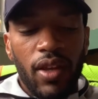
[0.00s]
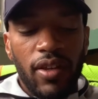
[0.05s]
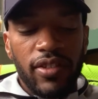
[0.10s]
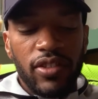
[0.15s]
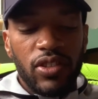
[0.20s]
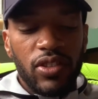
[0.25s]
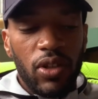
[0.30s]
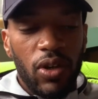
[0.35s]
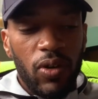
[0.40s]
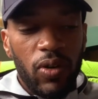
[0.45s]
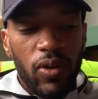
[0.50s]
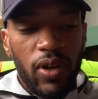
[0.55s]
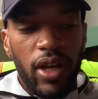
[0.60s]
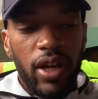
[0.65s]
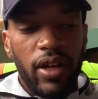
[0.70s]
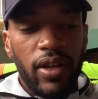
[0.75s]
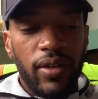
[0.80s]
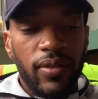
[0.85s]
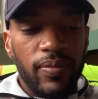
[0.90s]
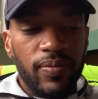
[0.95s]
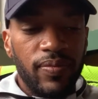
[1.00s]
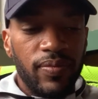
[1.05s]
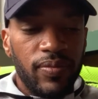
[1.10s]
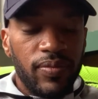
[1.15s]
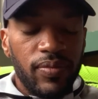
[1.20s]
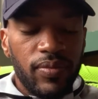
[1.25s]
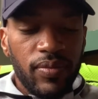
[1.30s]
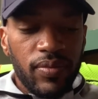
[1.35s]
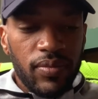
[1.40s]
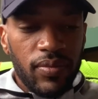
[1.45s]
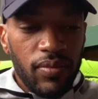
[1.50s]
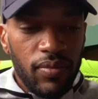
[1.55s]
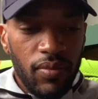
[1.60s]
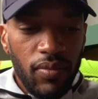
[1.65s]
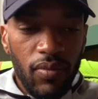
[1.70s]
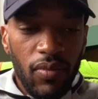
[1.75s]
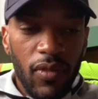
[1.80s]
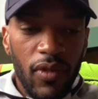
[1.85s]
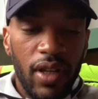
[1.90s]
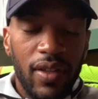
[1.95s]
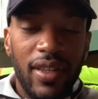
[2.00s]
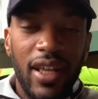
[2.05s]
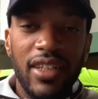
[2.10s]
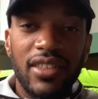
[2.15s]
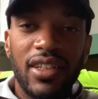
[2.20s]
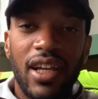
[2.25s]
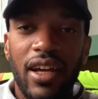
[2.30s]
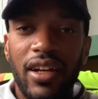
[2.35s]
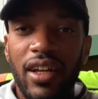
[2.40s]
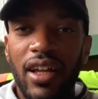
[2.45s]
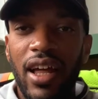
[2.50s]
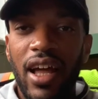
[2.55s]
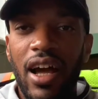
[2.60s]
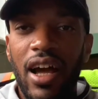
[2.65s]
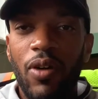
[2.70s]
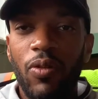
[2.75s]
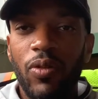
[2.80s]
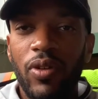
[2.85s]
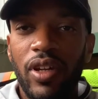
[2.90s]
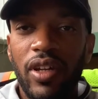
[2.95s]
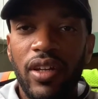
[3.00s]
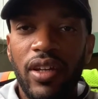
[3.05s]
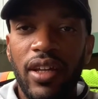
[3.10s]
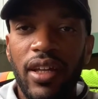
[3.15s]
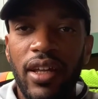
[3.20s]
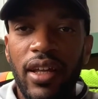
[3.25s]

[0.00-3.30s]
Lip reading: So that's kind of how we